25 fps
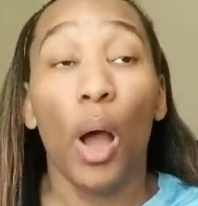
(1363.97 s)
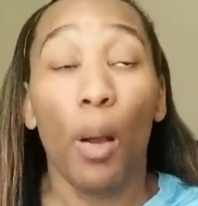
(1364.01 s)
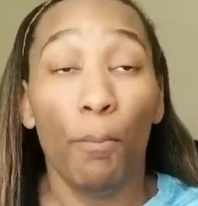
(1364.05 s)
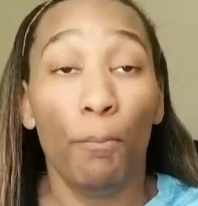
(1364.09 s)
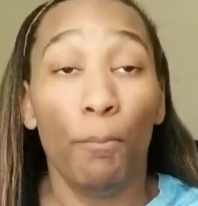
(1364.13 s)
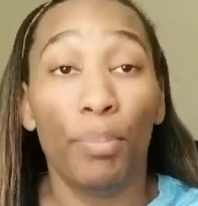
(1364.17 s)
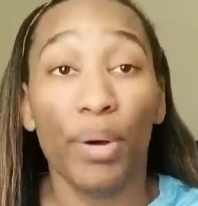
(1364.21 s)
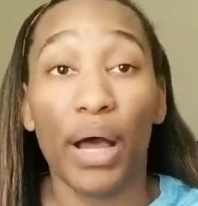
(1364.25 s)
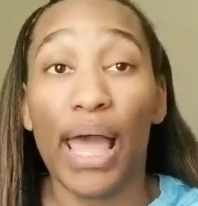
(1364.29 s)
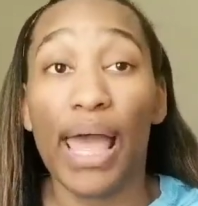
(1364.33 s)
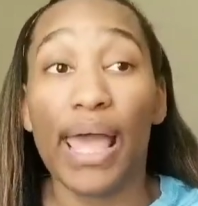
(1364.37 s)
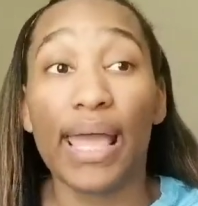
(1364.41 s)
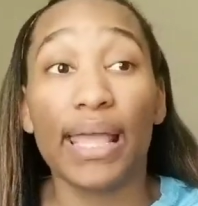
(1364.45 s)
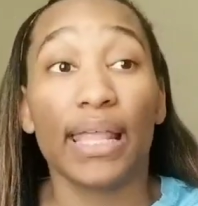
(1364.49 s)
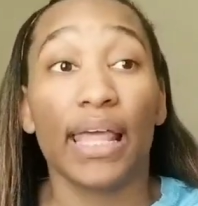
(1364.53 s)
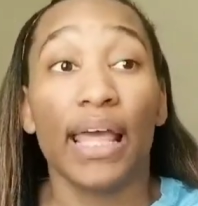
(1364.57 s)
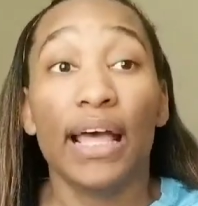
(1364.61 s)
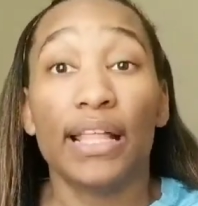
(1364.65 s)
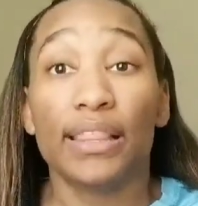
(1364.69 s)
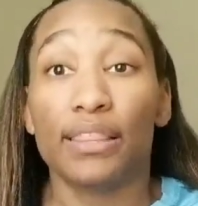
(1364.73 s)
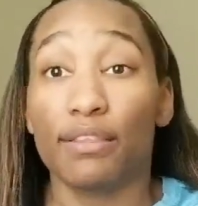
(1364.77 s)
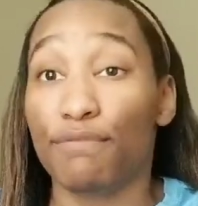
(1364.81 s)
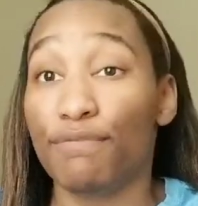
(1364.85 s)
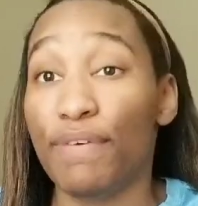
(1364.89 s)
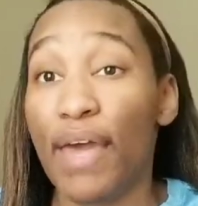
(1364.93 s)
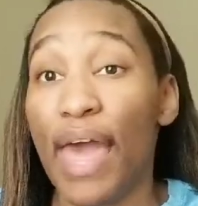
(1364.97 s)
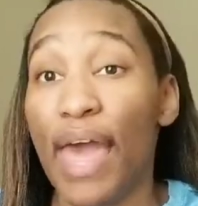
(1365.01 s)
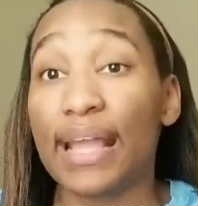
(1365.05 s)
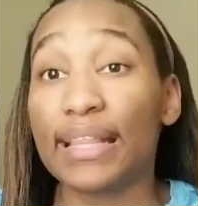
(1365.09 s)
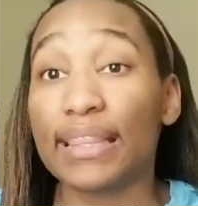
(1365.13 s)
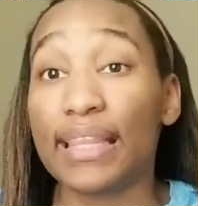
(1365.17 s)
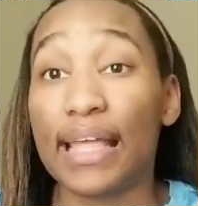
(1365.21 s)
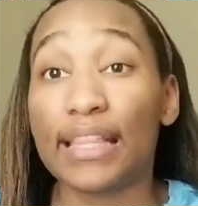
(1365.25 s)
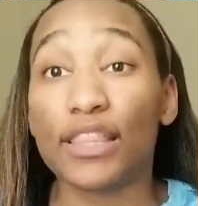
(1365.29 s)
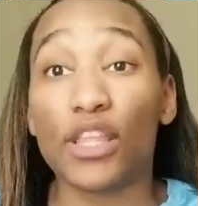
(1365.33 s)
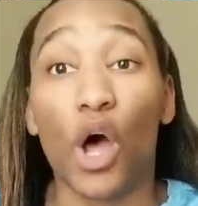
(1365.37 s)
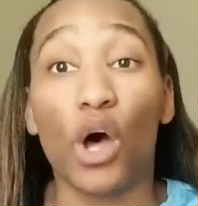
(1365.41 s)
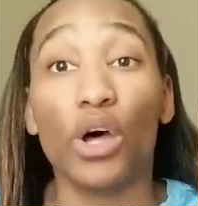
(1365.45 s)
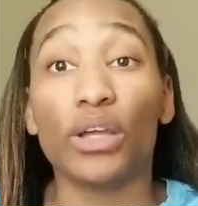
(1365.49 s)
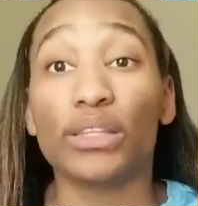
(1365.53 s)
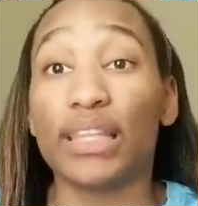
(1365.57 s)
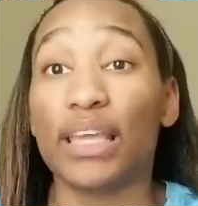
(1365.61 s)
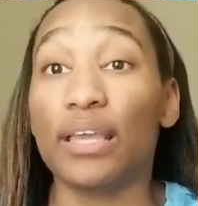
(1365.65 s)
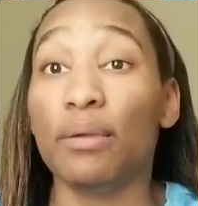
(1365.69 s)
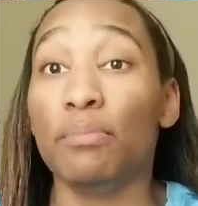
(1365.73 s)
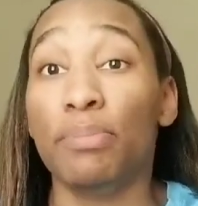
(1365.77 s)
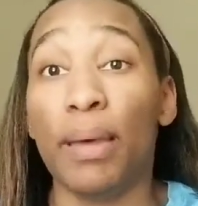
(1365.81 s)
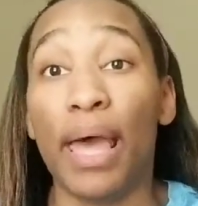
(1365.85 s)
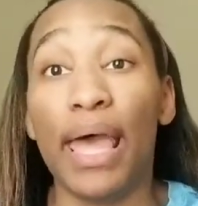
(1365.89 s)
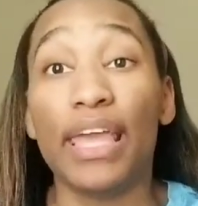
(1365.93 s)
But the fact that the only
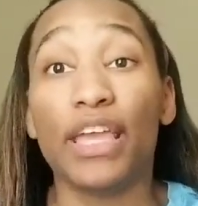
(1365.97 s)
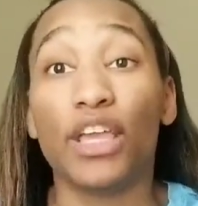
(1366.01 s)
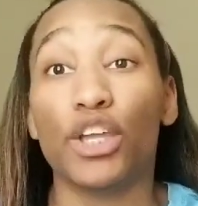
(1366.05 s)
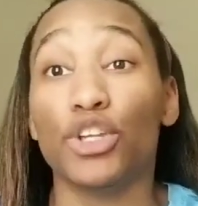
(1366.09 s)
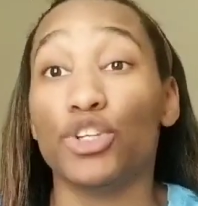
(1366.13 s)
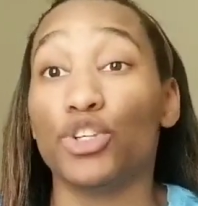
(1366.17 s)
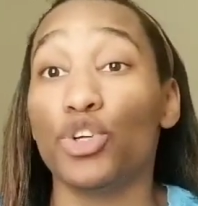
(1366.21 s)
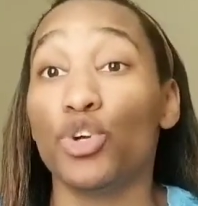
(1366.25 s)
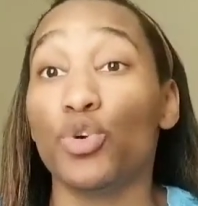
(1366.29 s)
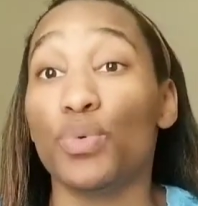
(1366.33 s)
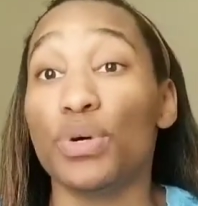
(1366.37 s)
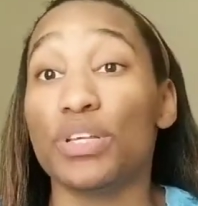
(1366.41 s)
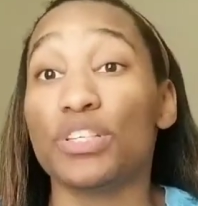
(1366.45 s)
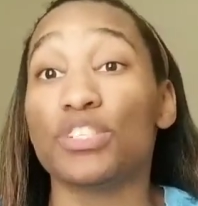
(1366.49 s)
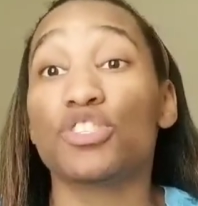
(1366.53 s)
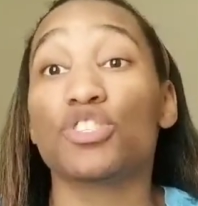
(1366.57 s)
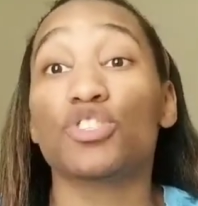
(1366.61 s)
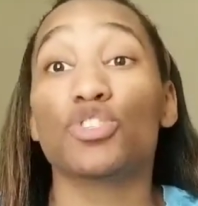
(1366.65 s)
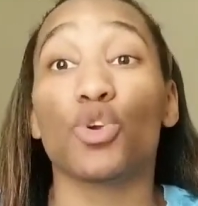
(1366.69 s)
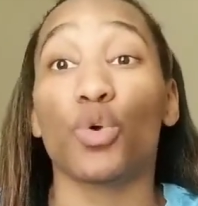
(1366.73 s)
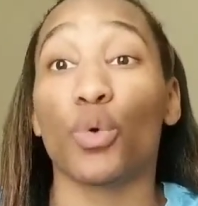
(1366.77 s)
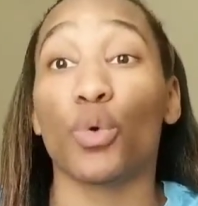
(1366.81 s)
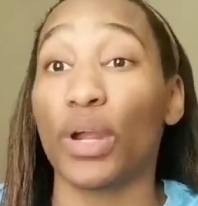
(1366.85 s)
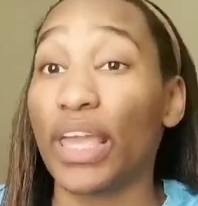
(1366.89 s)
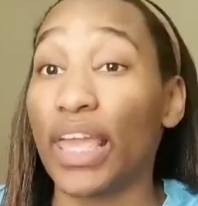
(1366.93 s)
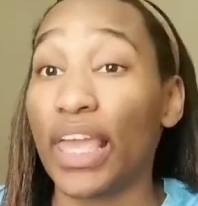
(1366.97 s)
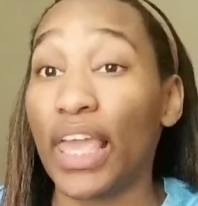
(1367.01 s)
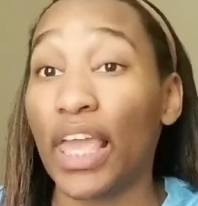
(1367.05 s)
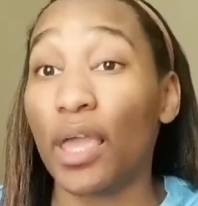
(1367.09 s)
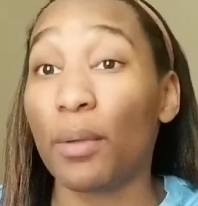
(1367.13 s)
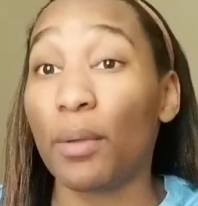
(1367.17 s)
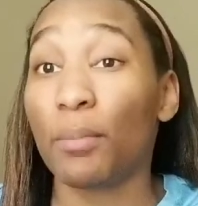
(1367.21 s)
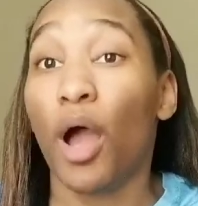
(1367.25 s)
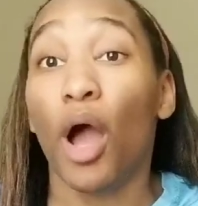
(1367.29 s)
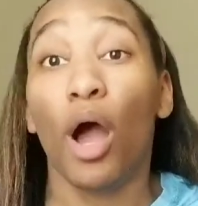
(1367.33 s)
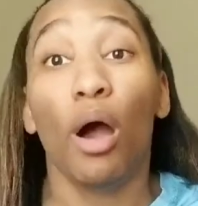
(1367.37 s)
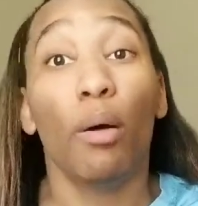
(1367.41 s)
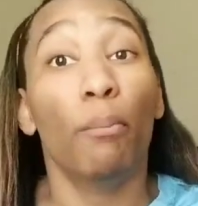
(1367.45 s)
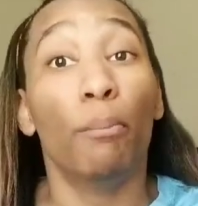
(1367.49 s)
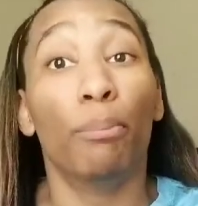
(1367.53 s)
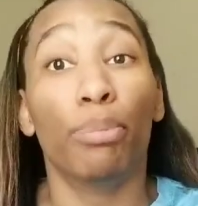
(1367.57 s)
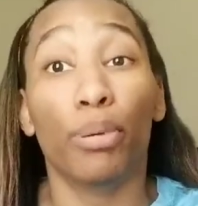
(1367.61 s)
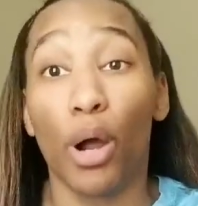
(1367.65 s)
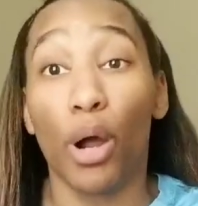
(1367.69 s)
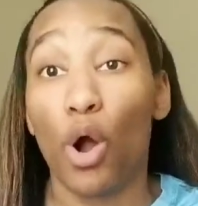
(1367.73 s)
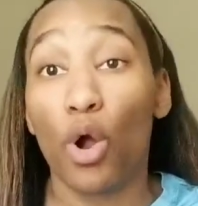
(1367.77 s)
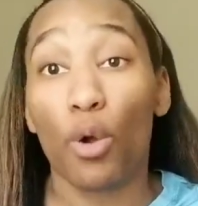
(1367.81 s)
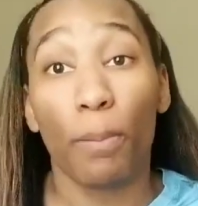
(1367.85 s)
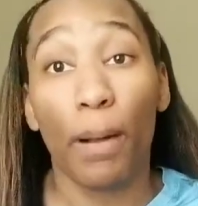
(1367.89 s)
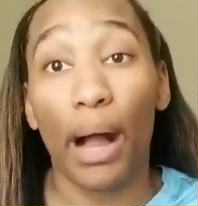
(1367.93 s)
thing Bae could do was scream
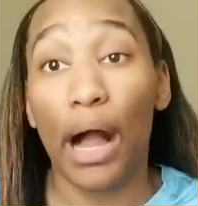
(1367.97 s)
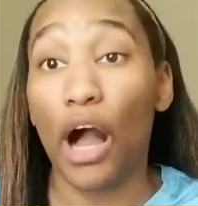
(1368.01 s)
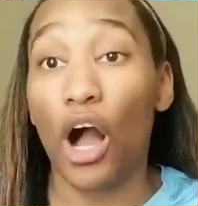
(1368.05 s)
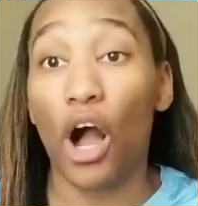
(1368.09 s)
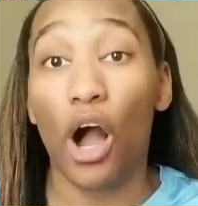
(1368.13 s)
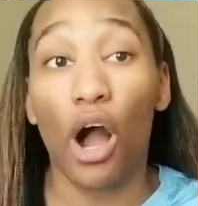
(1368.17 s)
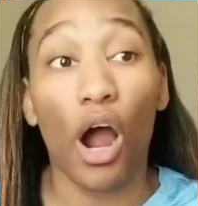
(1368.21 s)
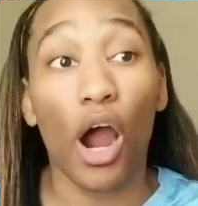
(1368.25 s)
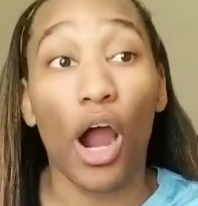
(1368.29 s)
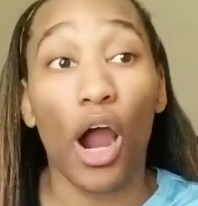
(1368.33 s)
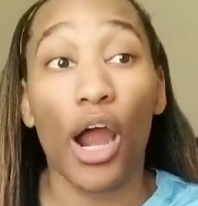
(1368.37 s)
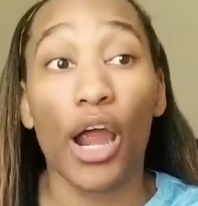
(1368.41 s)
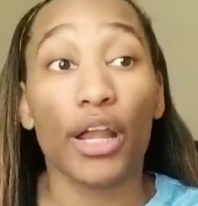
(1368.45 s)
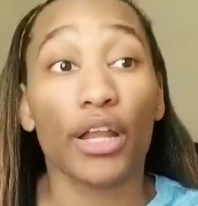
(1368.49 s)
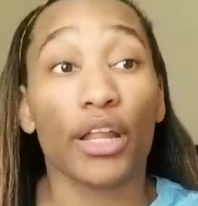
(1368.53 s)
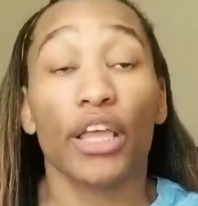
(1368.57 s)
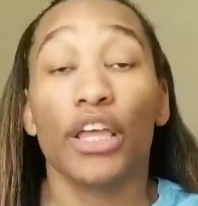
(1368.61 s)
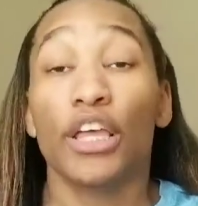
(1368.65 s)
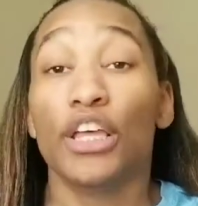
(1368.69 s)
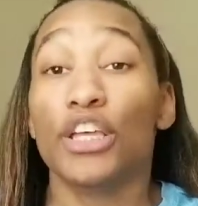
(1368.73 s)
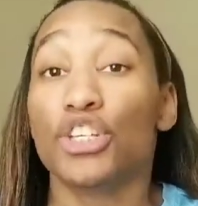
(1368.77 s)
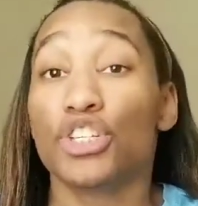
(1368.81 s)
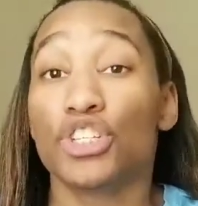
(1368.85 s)
broke my heart.